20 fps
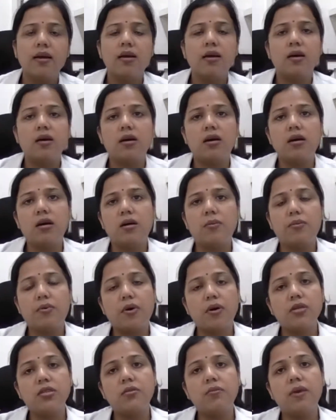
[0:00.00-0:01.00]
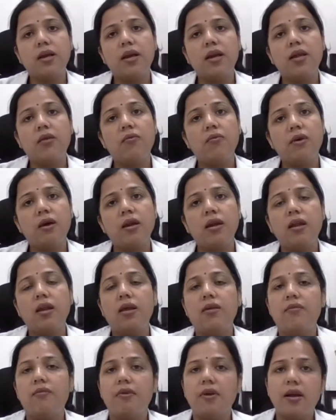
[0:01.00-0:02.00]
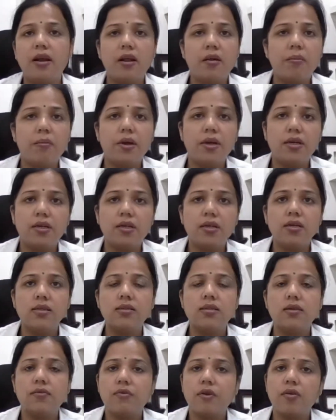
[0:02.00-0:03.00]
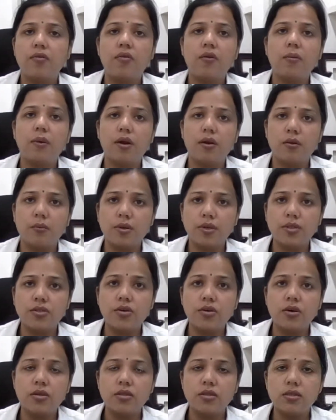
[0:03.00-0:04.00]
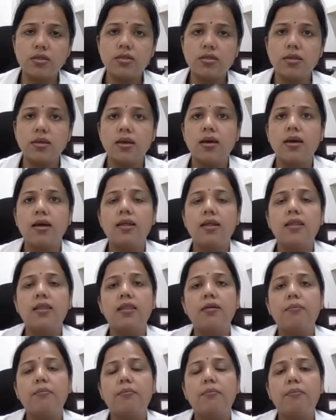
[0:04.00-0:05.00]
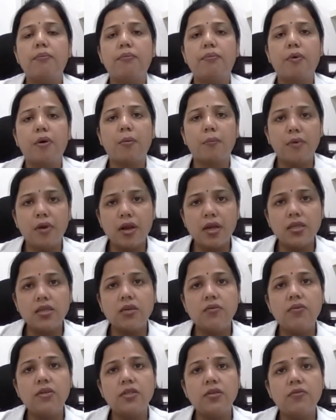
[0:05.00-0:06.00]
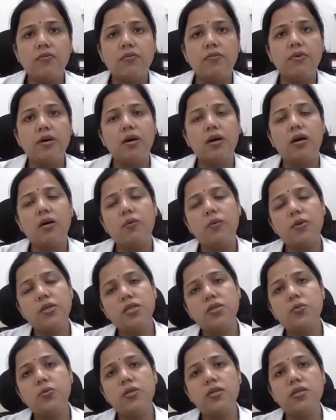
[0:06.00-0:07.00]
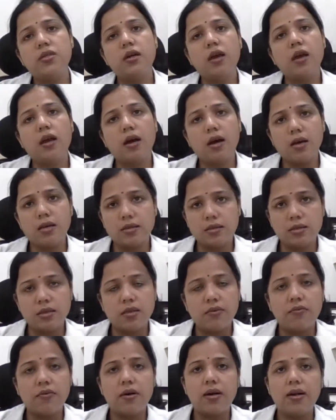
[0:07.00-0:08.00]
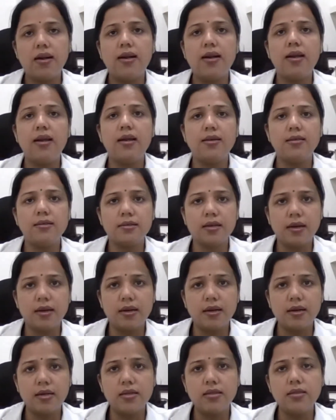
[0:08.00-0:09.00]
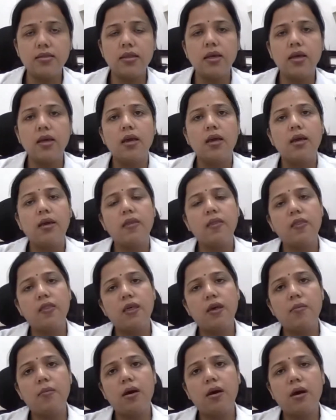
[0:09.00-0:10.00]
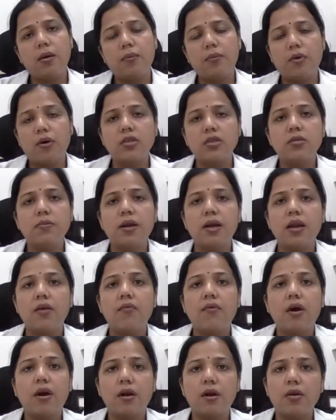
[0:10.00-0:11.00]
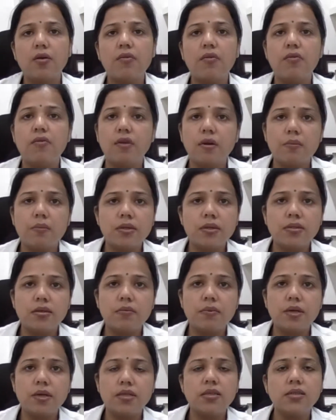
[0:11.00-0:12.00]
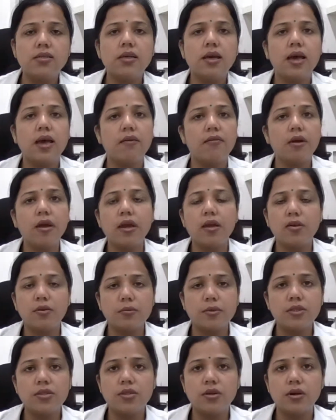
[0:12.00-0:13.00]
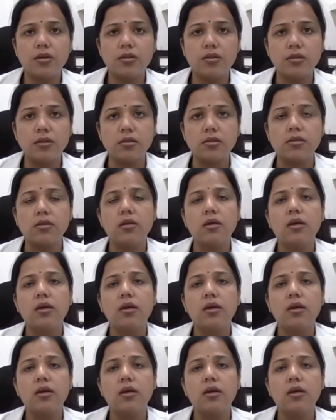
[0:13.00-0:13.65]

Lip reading: Approximately 1 in every 10 patient is suffering from endometriosis. The population which is visiting us, the fertility consultants, in them approximately 40 to 50% patients are having endometriosis.